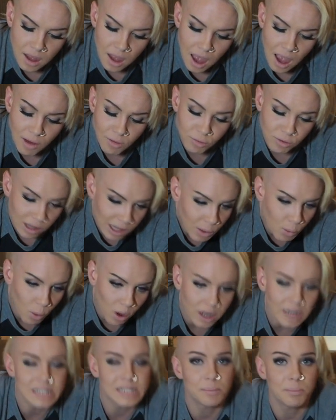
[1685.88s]
I really
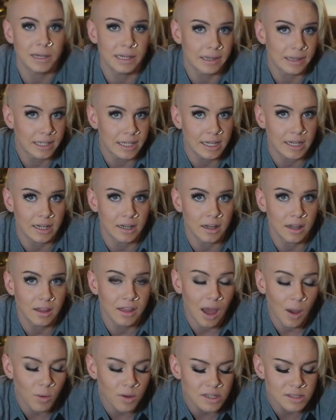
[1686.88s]
wanted to be lean.
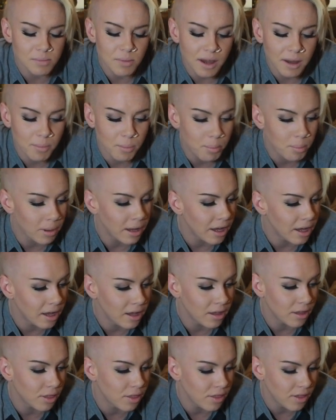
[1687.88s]
That was my
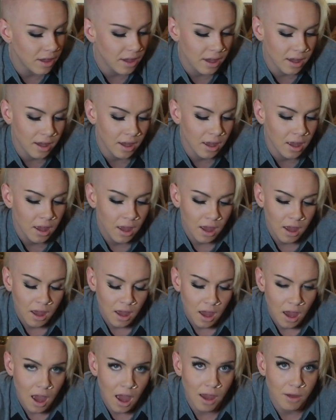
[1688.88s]
big thing.
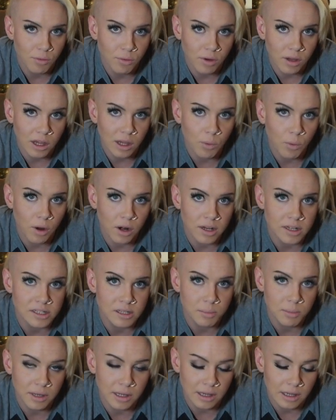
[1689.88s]
I really wanted
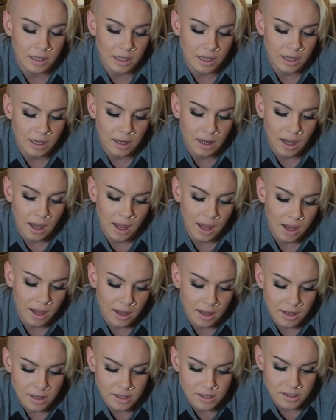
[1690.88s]
to be lean,
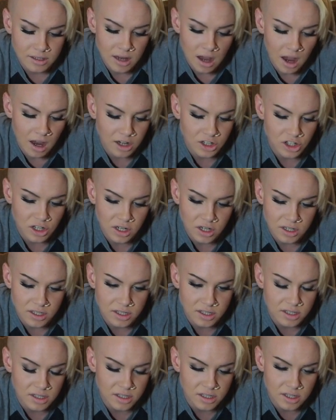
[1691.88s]
and I
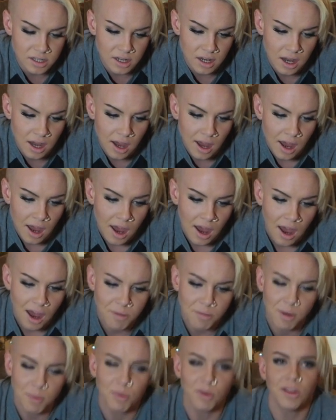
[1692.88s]

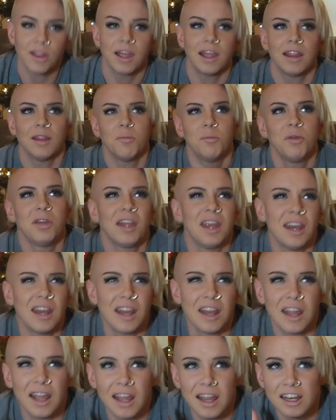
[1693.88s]
remember like in the
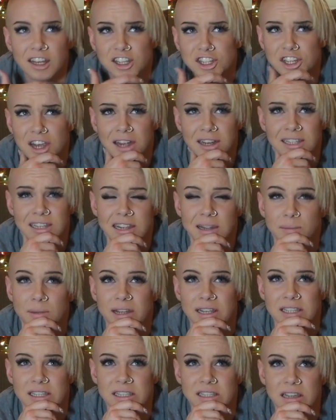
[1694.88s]
beginning injecting
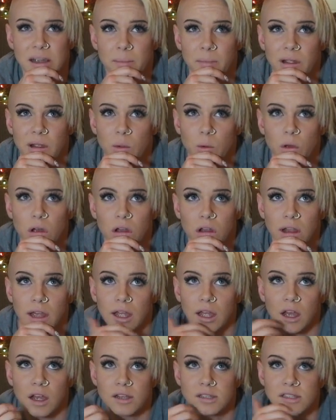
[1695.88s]
my stomach
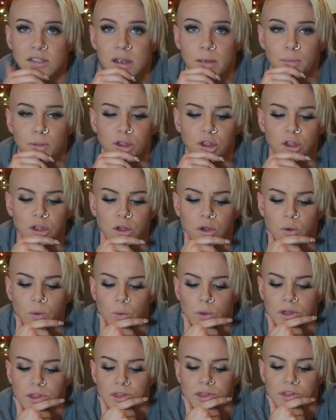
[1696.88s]
like a sub-Q
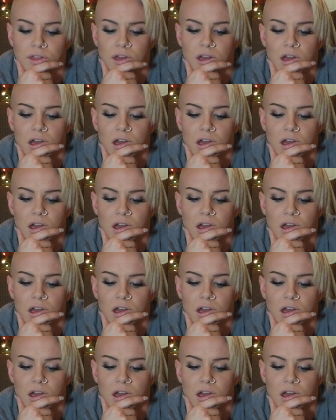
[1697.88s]
with